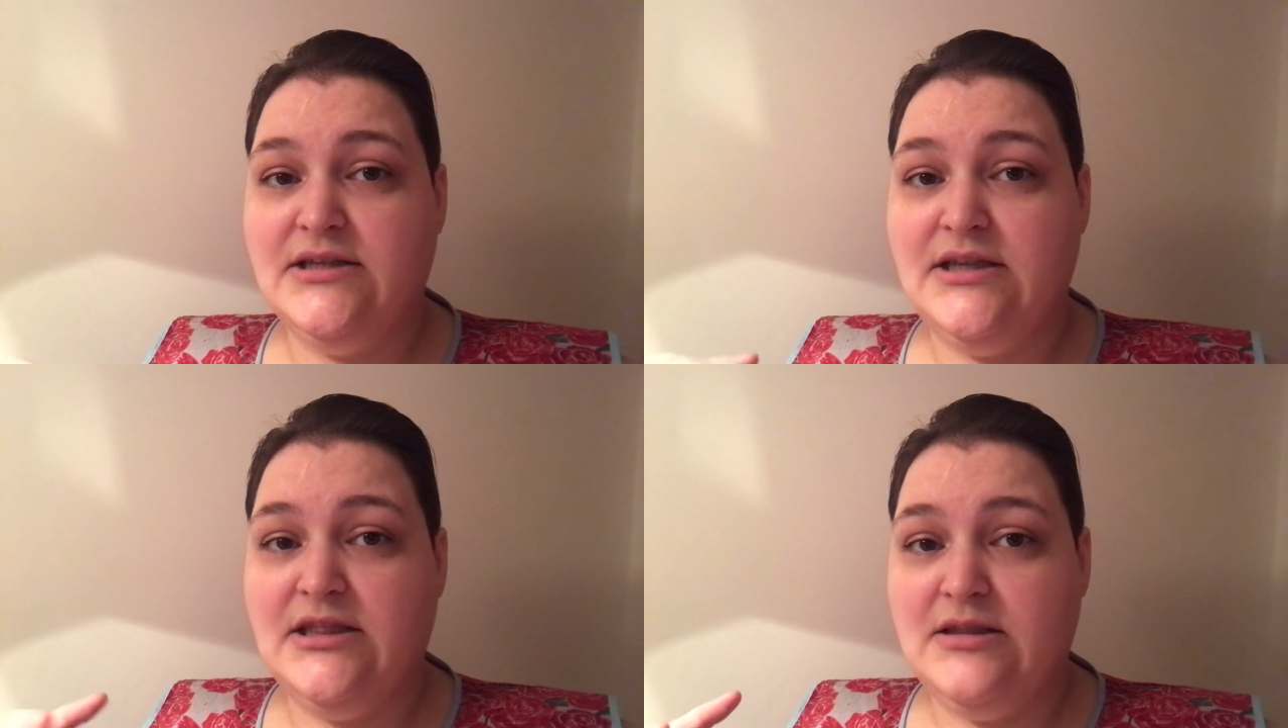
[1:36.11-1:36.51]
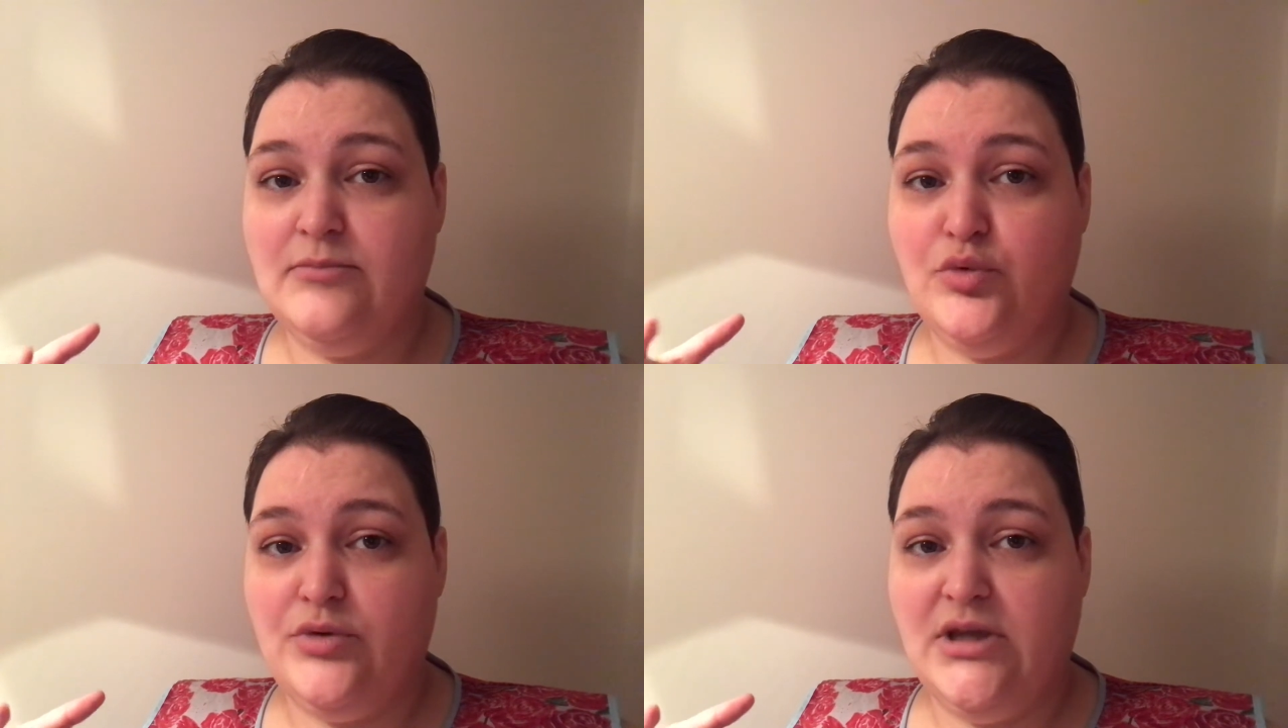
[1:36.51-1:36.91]
in the
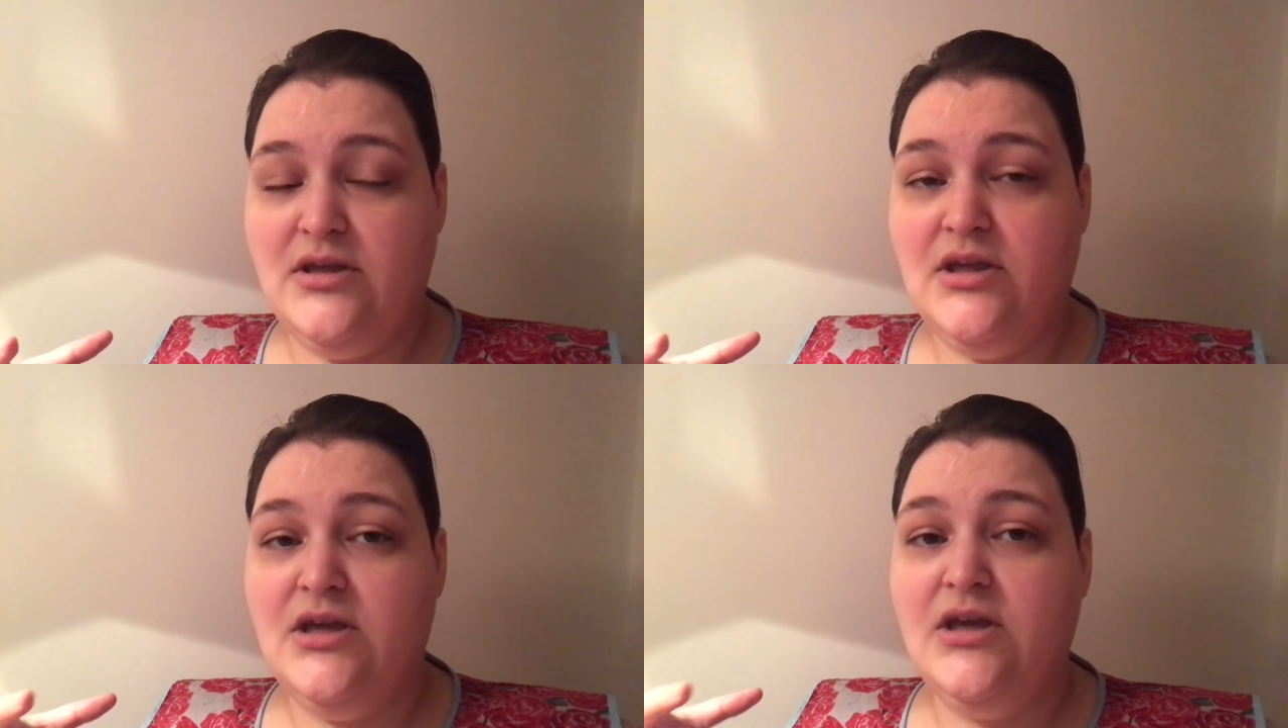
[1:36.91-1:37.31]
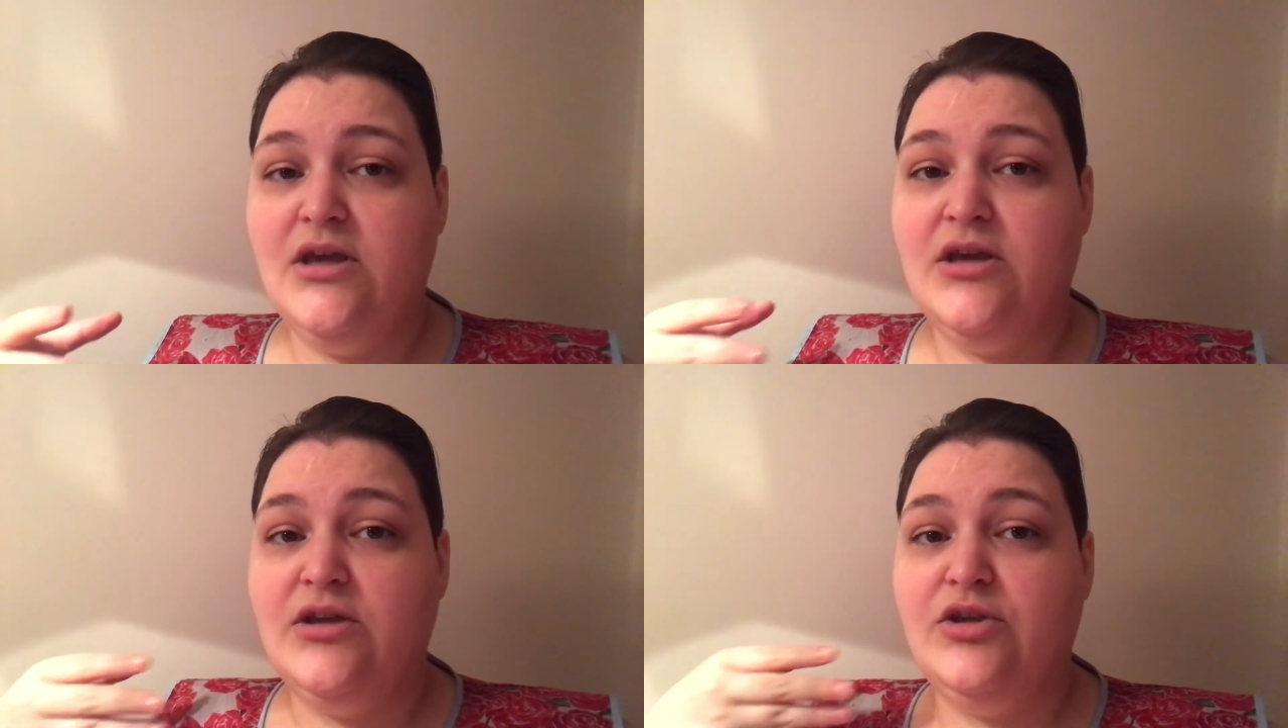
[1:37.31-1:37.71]
morning,
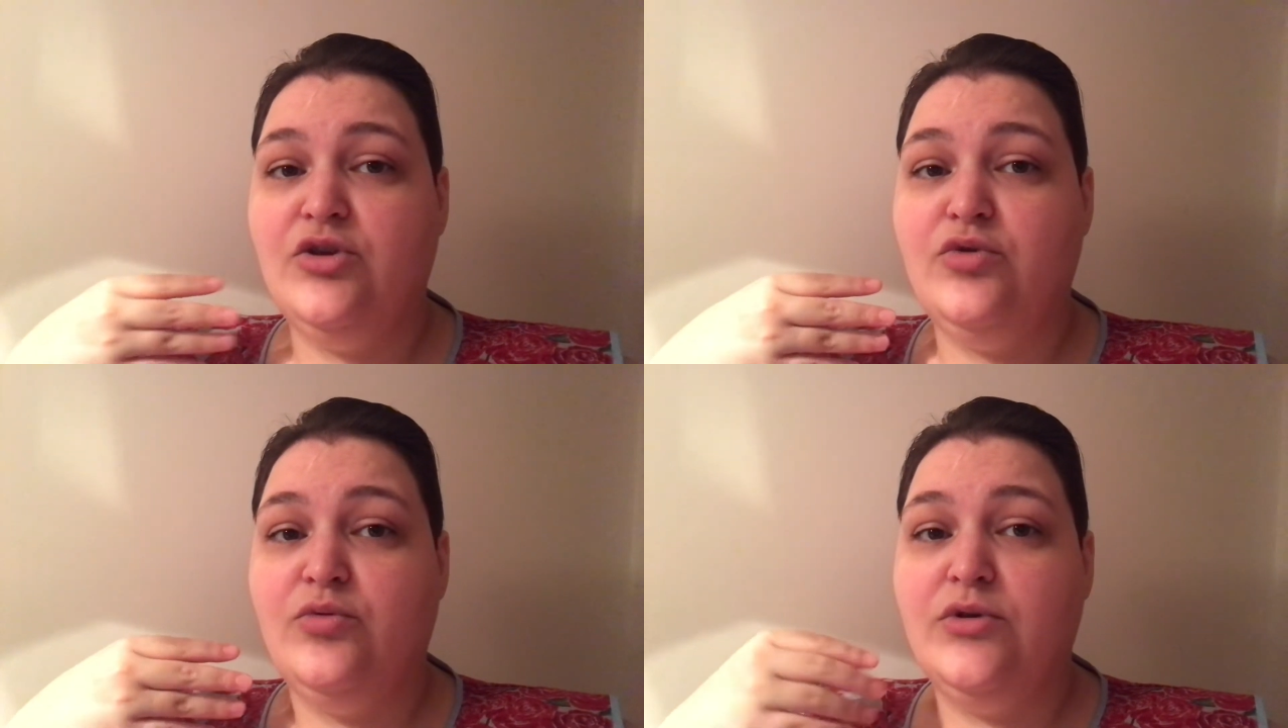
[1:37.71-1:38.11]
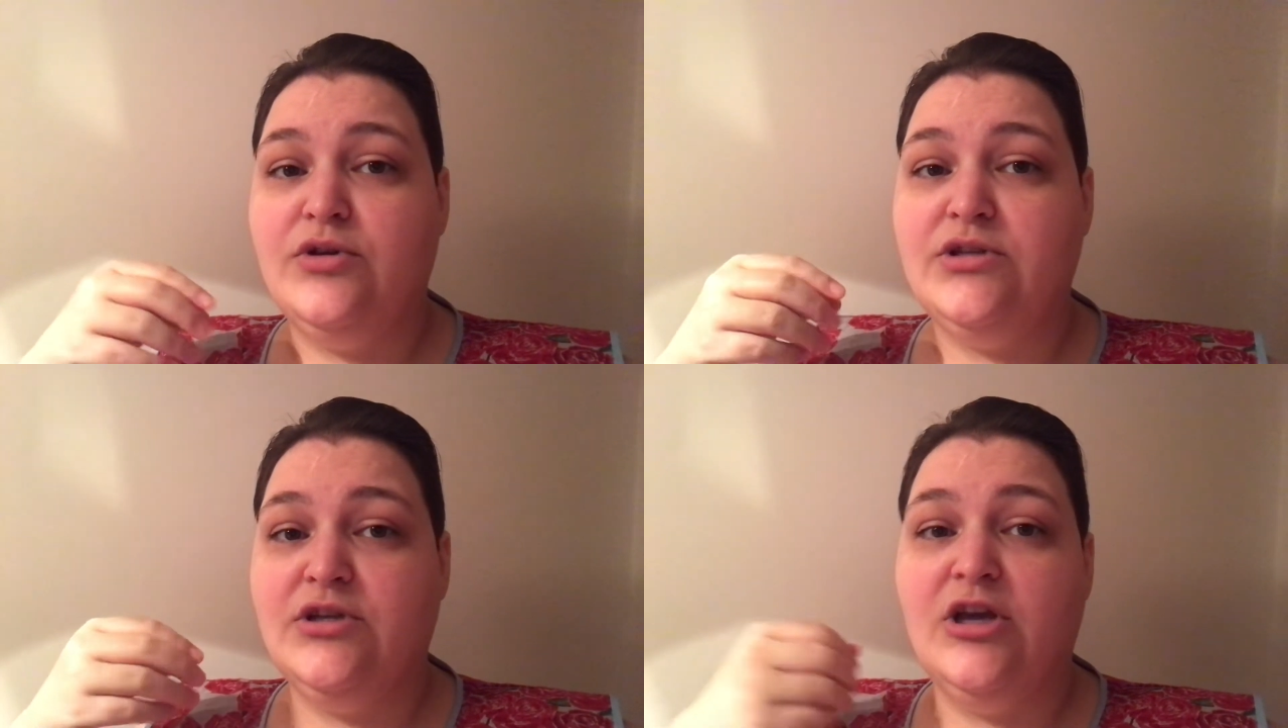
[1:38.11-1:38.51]
you
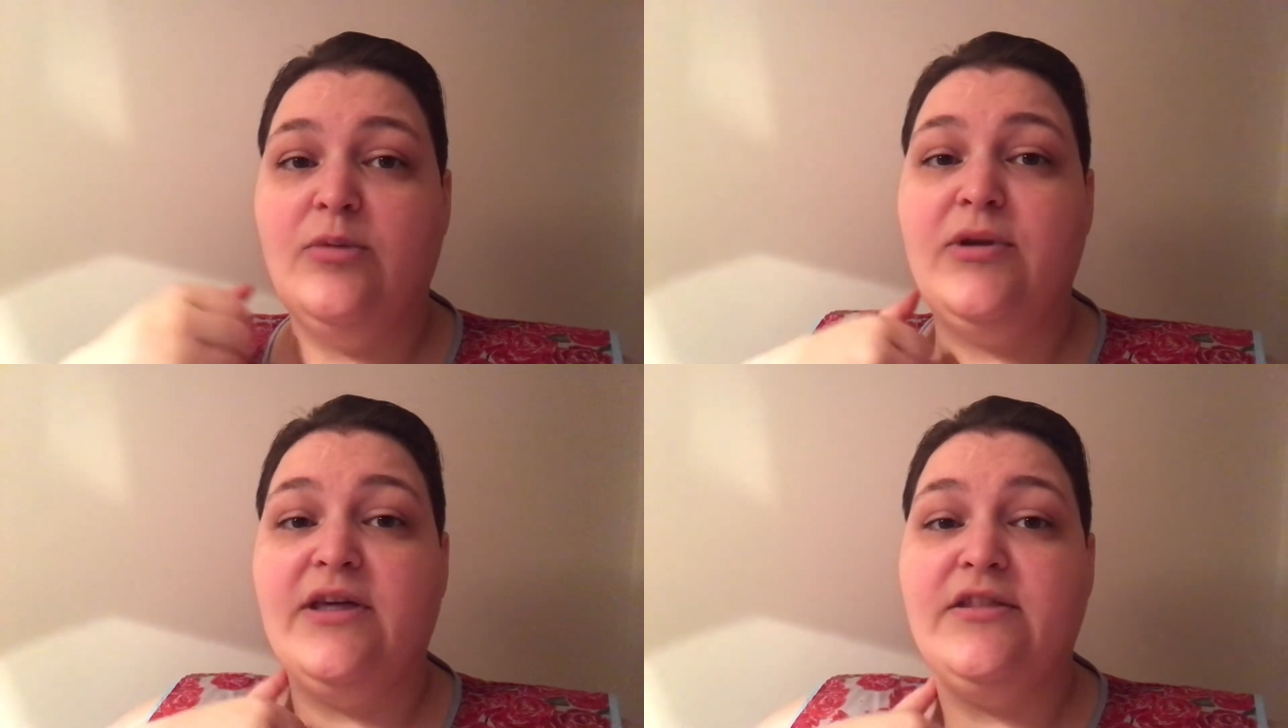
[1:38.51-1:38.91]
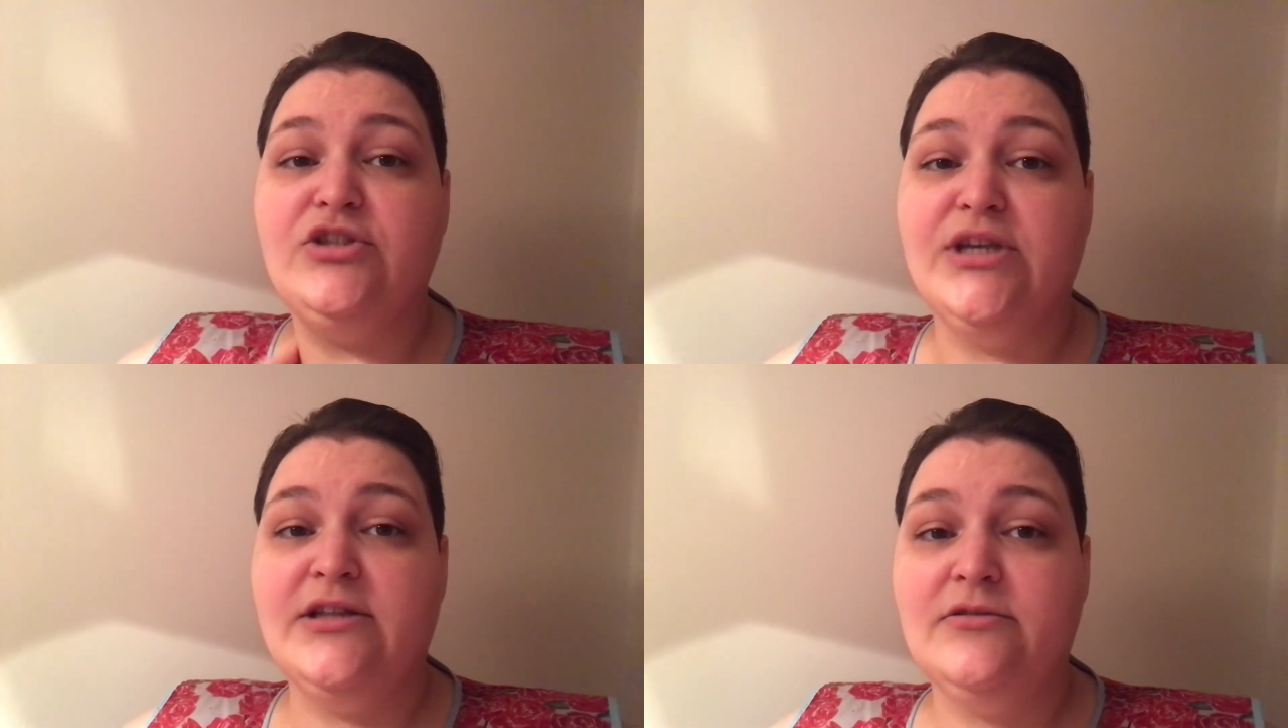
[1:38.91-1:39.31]
would apply the
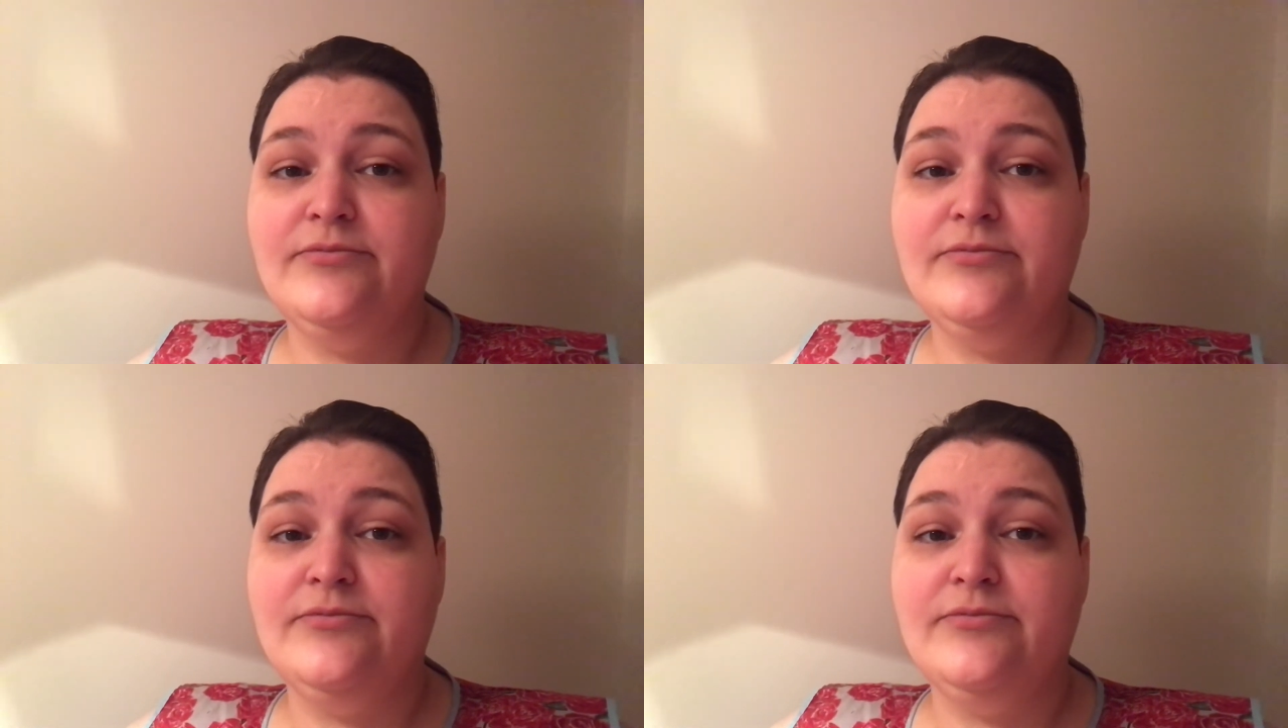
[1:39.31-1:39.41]
gel,